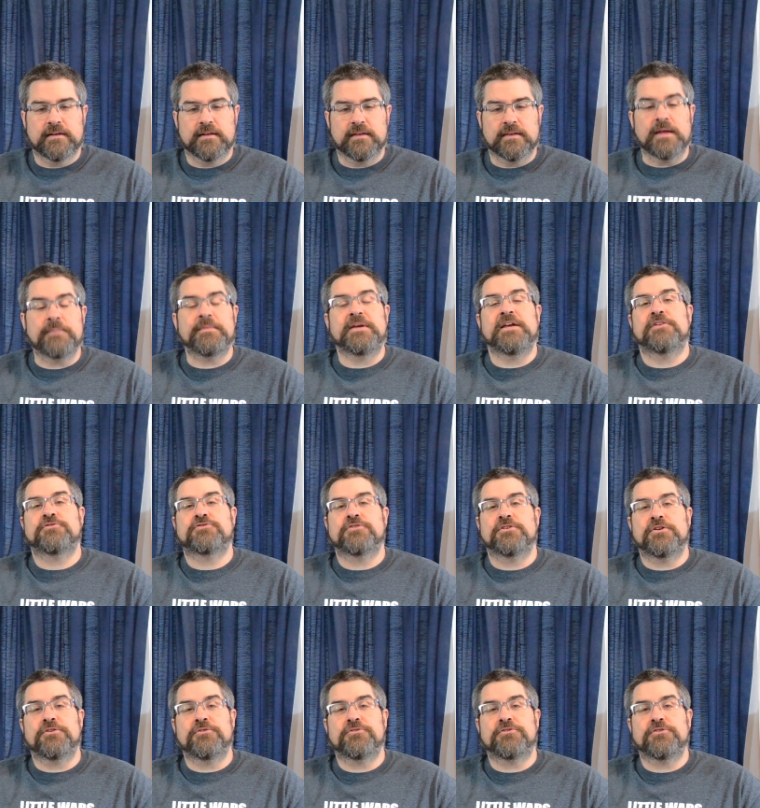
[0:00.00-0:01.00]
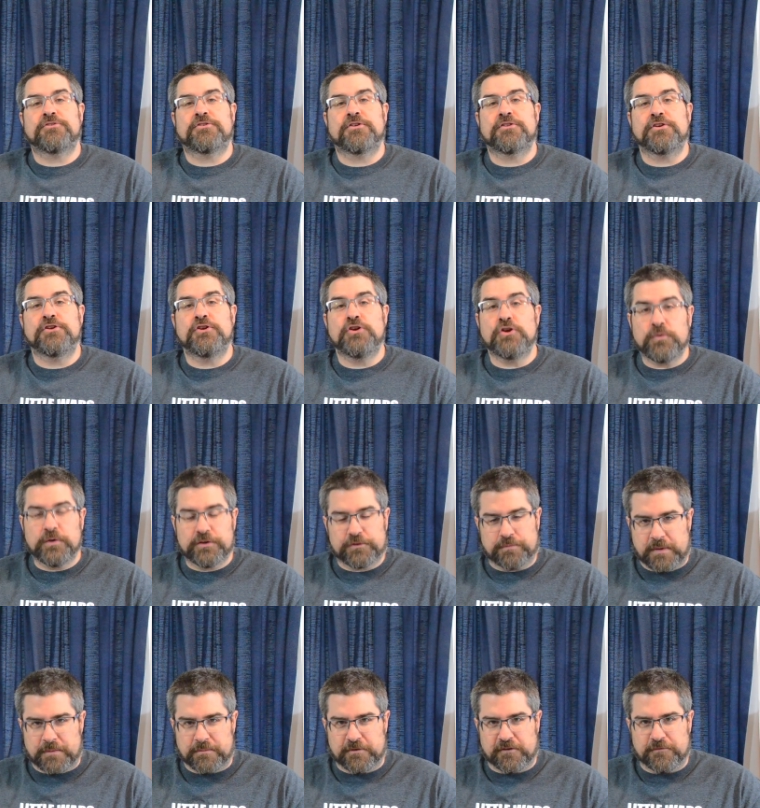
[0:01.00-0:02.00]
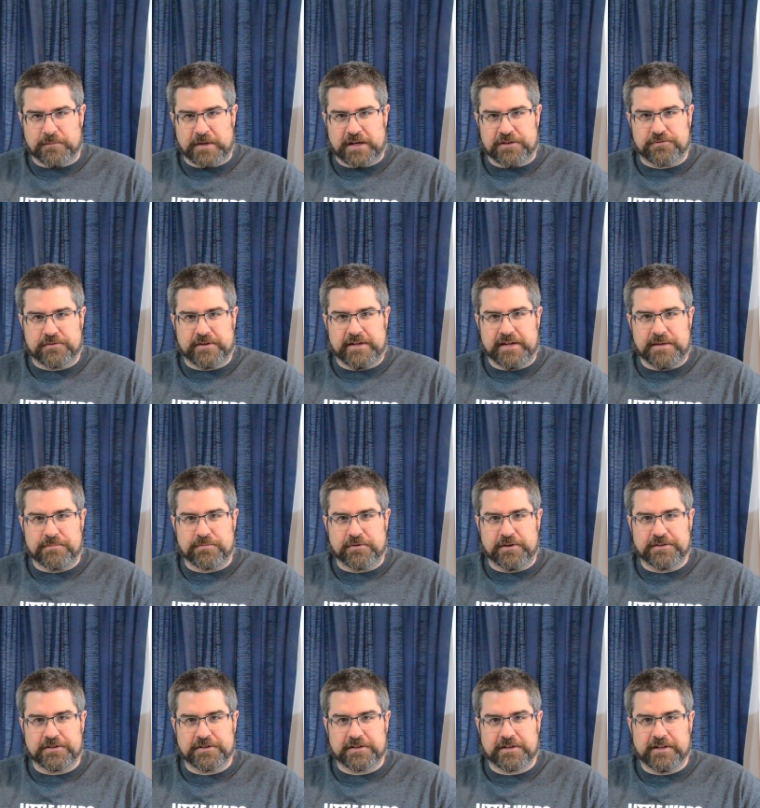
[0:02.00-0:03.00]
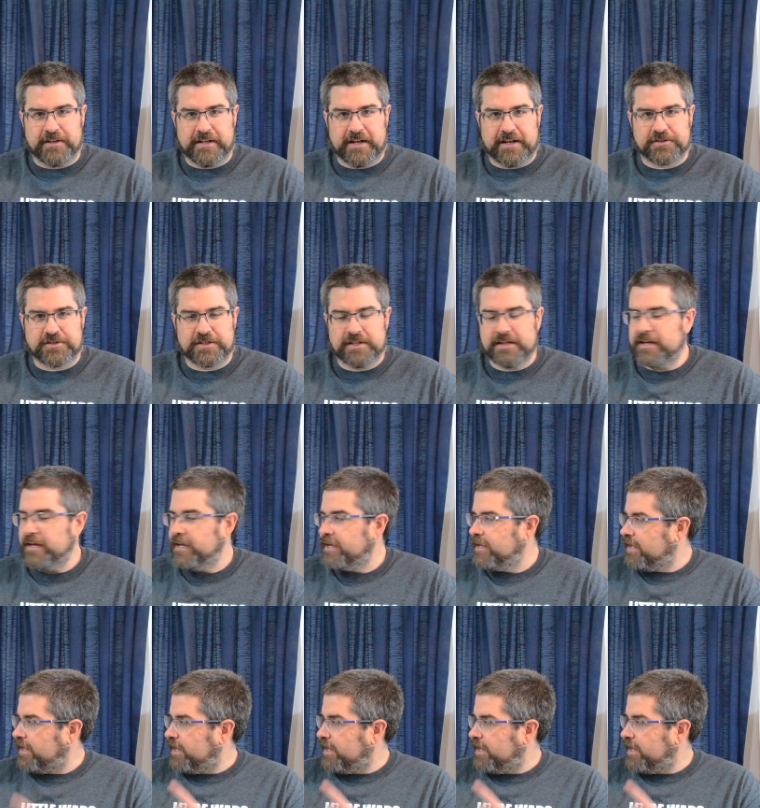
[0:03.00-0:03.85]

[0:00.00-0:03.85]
Let me introduce you to the newest member of my 3D printer collection,